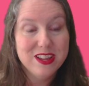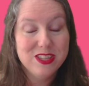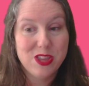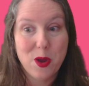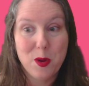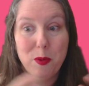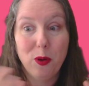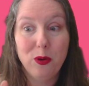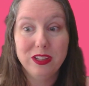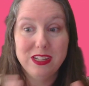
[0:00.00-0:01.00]
So
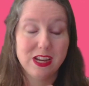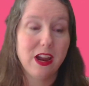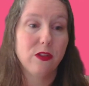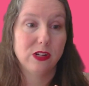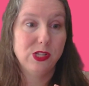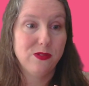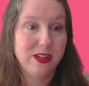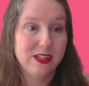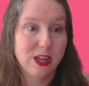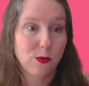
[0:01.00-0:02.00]
pulling together two
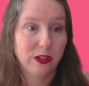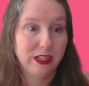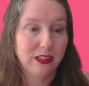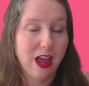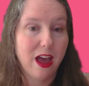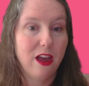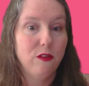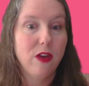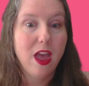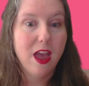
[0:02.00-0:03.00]
things they really love